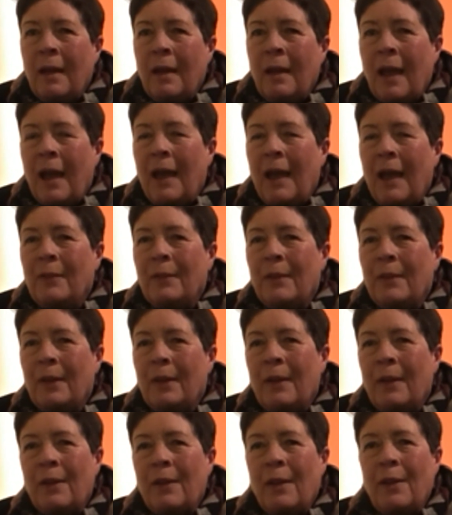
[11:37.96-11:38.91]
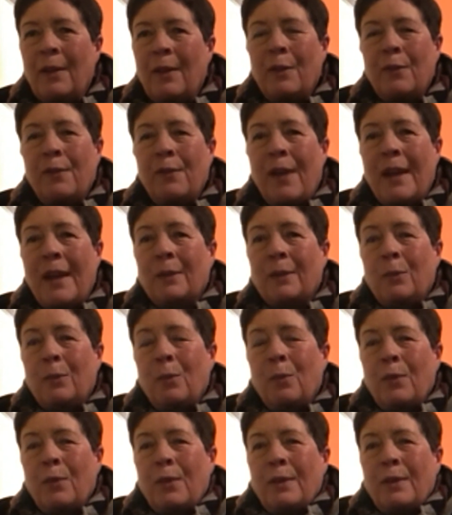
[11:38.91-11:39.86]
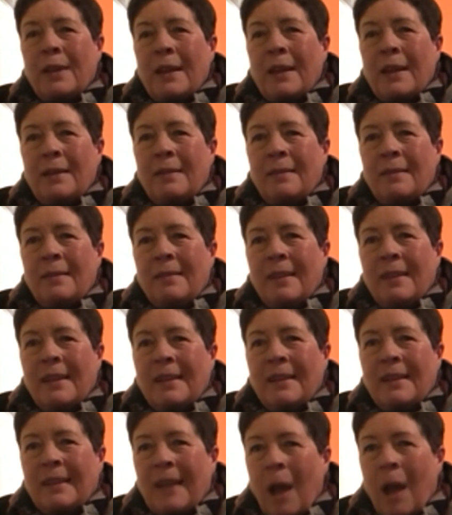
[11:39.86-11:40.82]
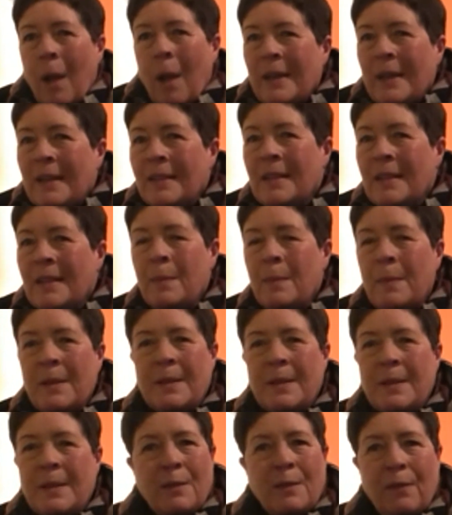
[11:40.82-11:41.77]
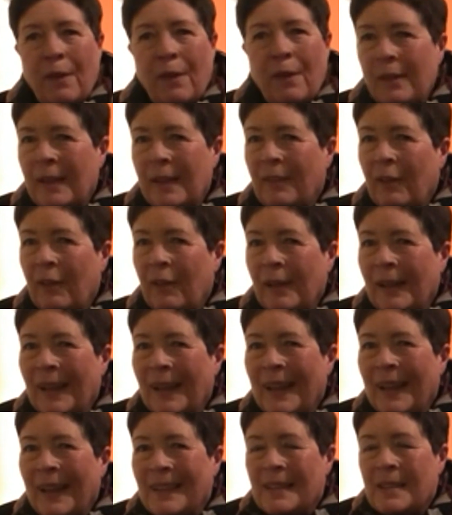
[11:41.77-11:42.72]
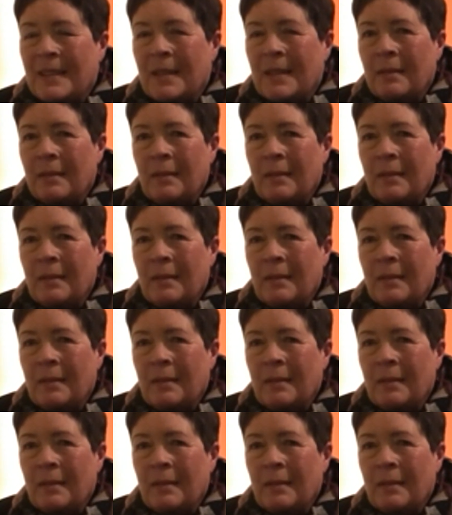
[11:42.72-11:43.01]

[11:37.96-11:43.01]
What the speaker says: And the fact that he'd come into the business very, very late,